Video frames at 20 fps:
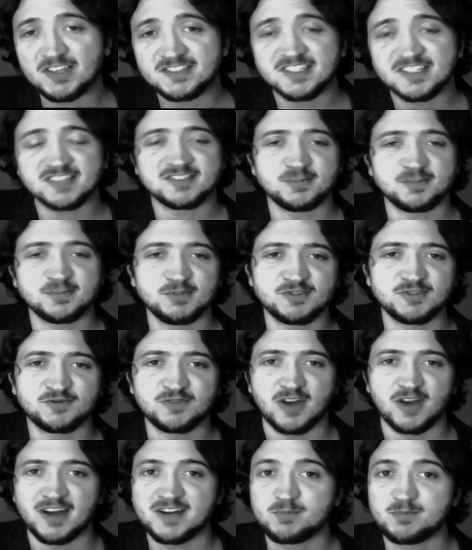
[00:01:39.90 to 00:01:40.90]
system is
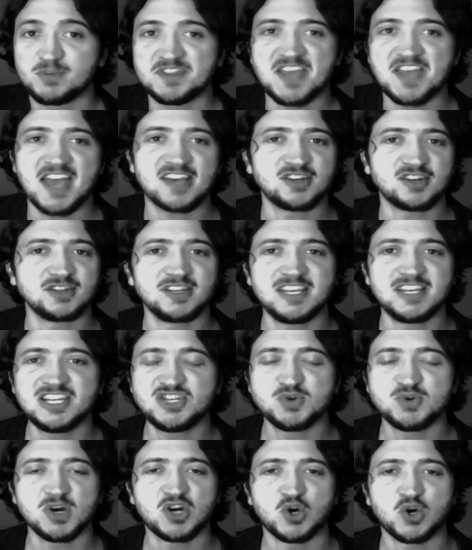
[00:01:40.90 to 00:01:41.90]
flooded, but that could lead
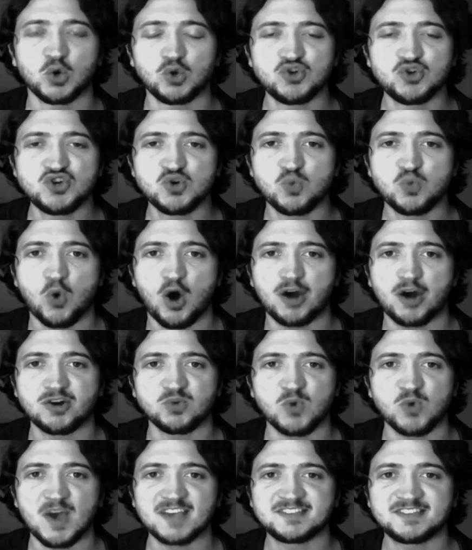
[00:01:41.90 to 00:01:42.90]
to a cool new
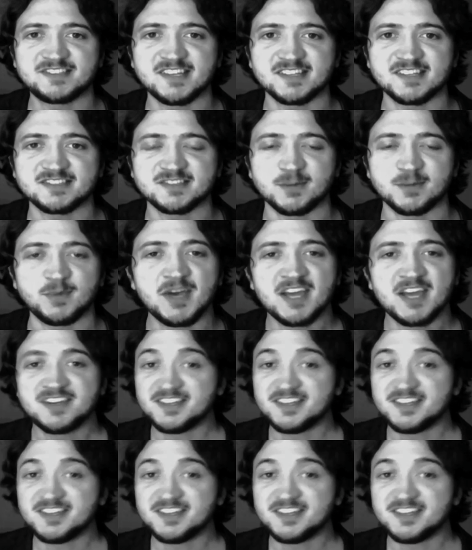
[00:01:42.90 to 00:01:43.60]
waterway system.